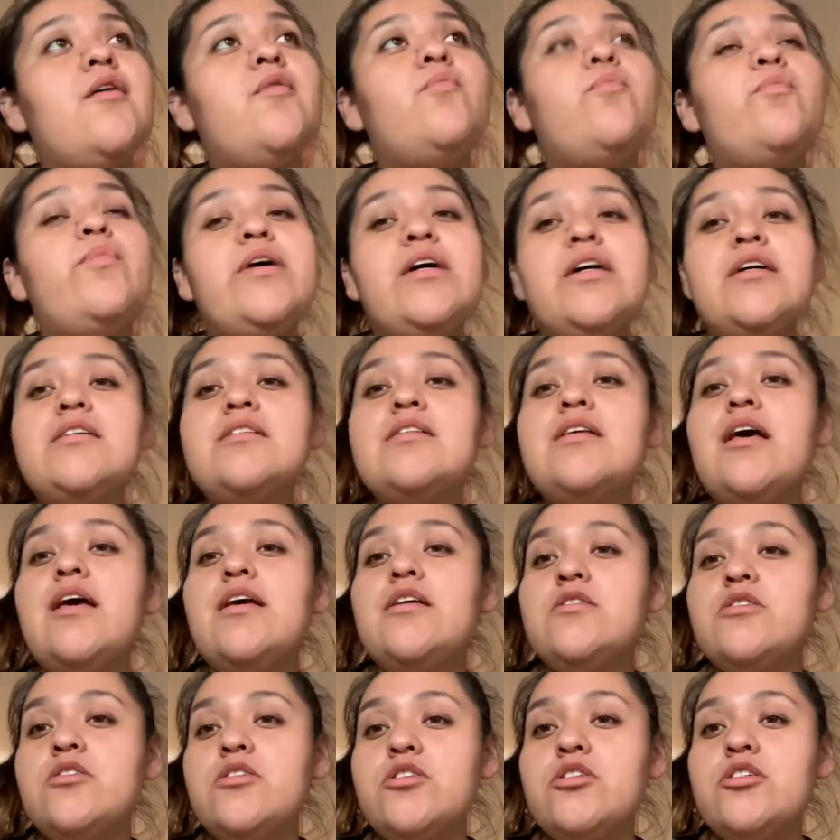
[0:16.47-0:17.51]
Bucks
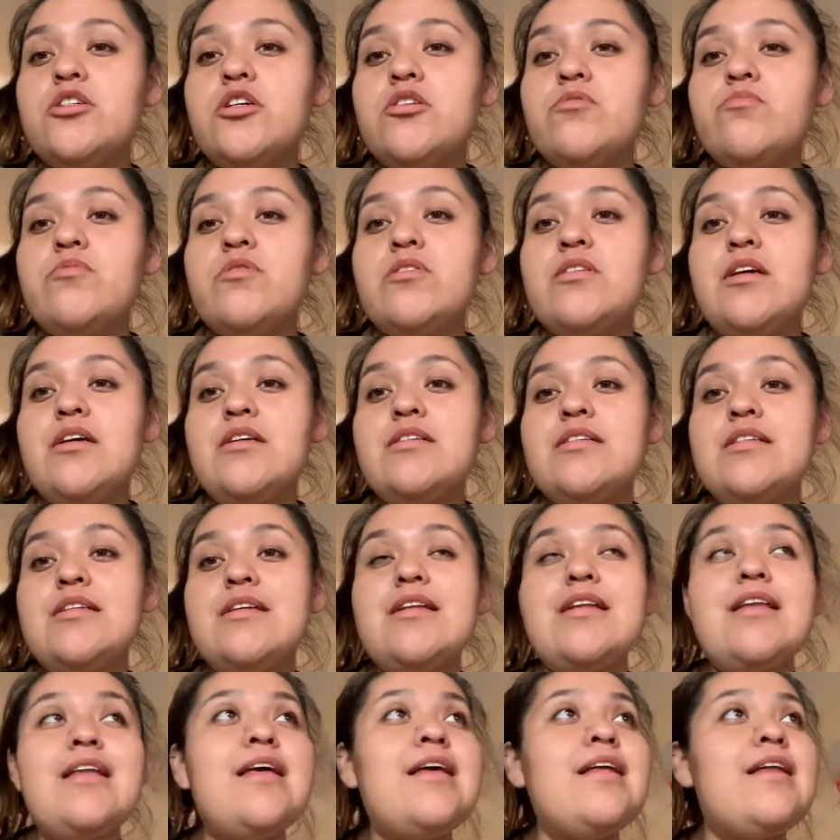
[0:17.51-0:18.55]
Internship
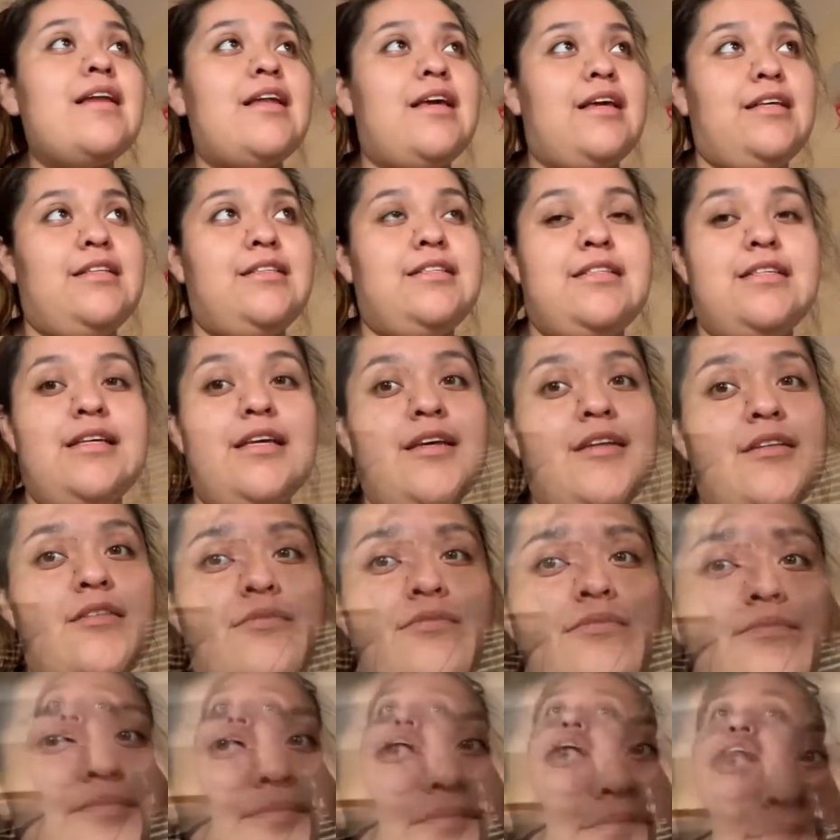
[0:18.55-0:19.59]
2019.
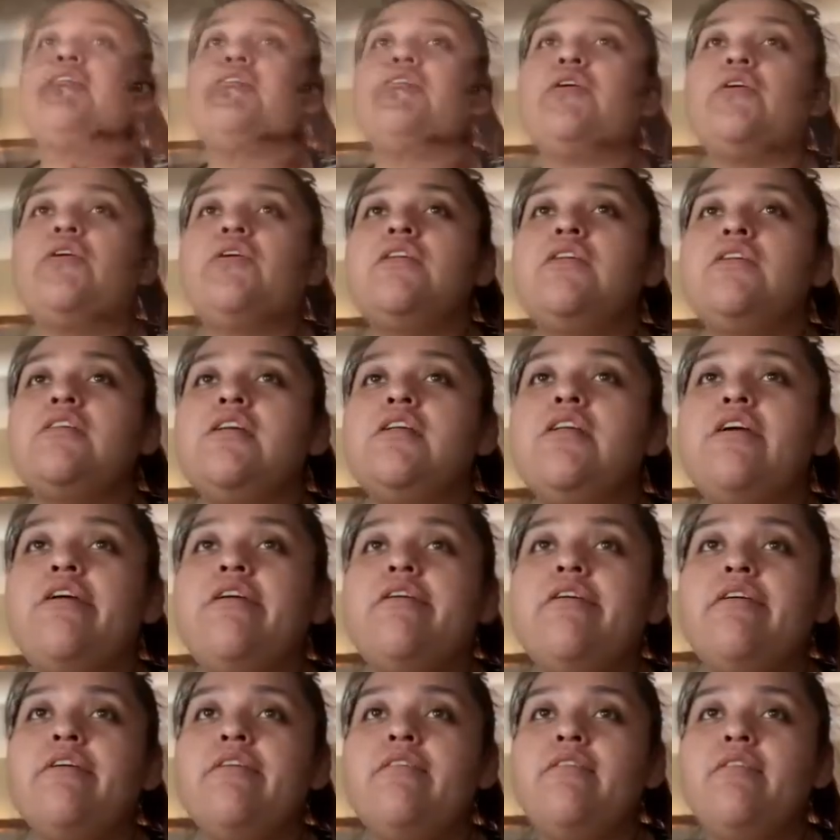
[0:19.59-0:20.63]
Okay, so the
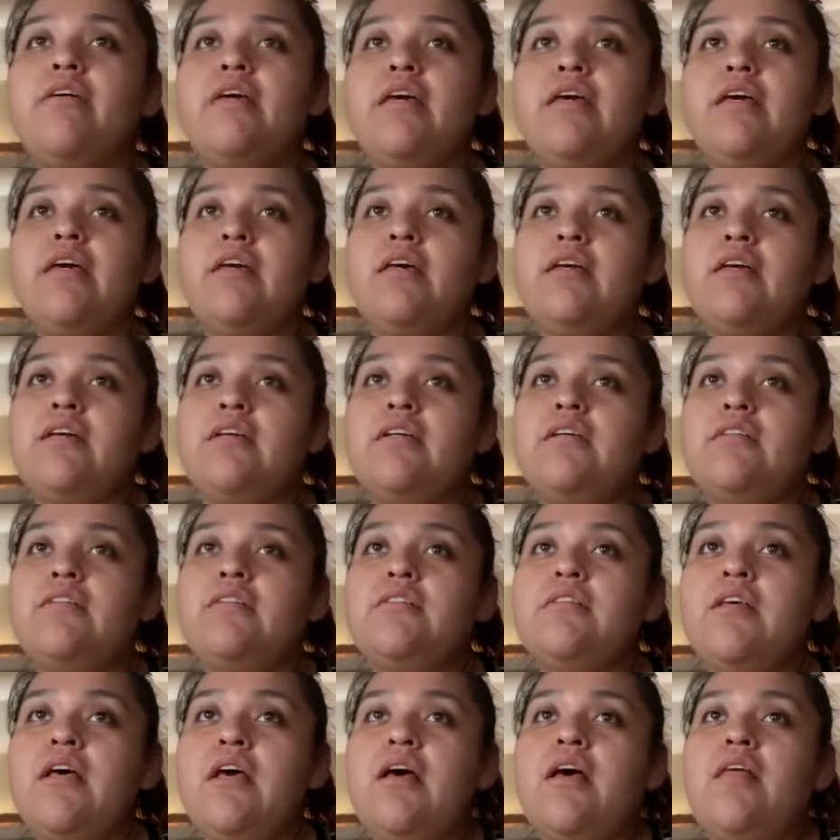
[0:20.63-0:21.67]
scenario is
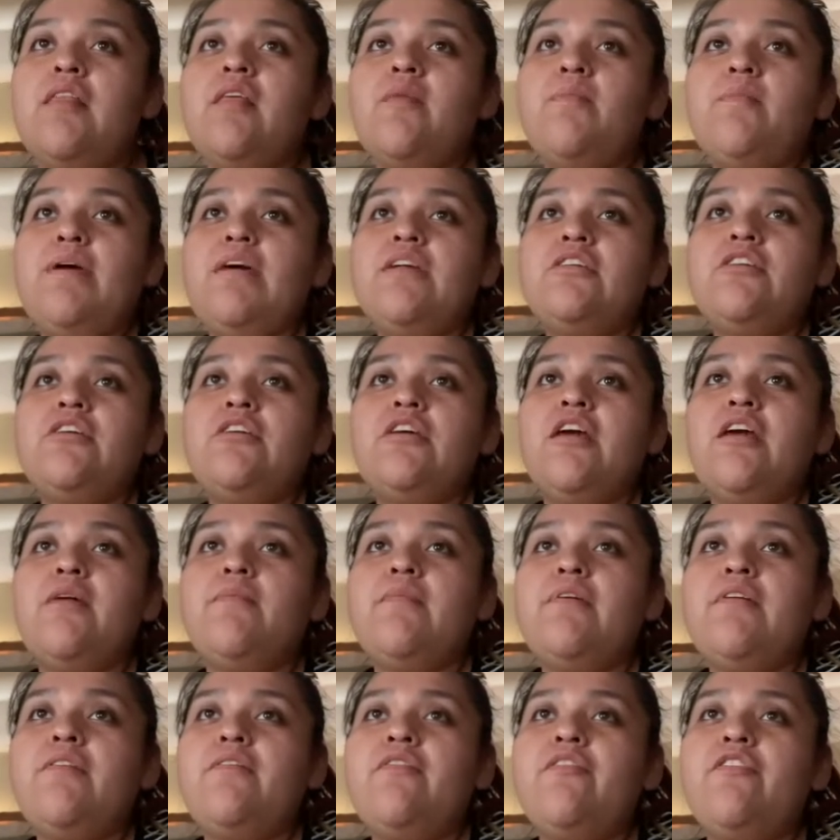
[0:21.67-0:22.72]
the patient
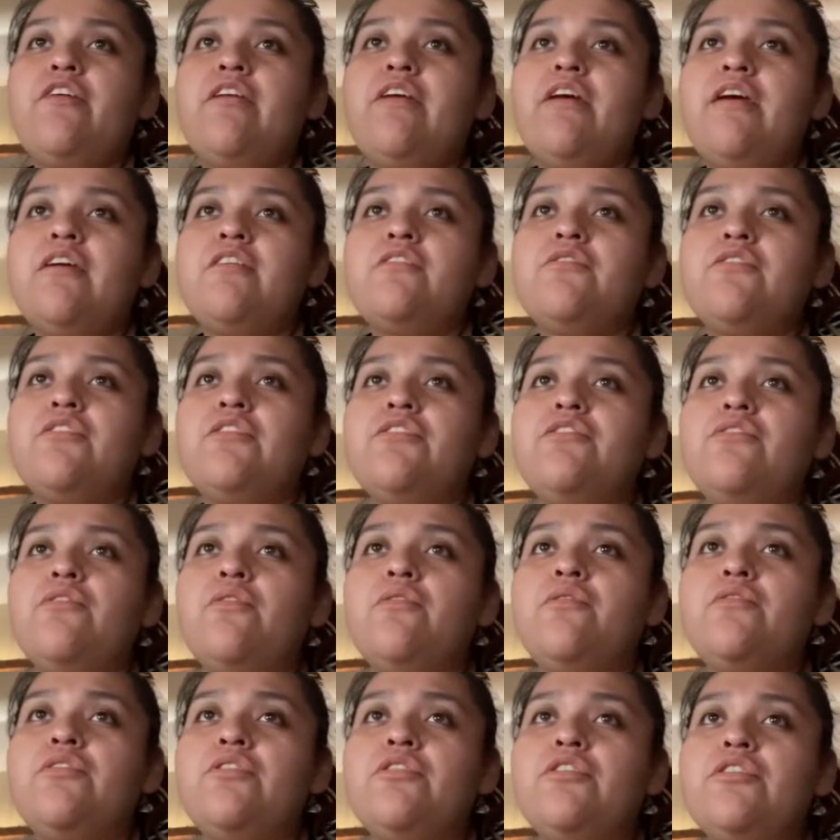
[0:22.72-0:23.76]
came in for an x-ray
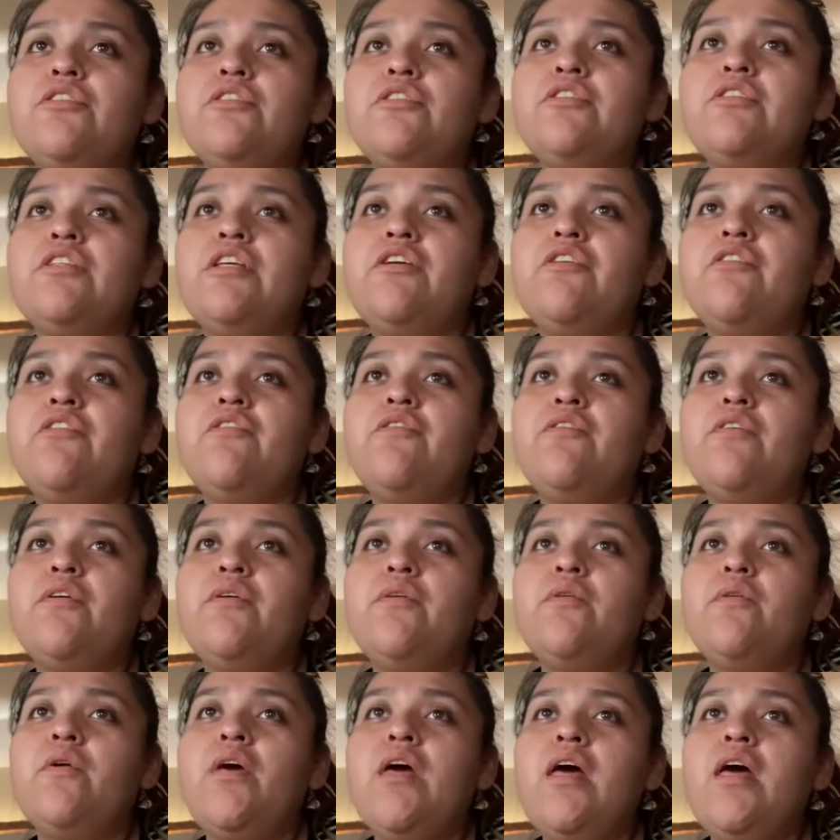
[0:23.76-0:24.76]
shoulder, single view,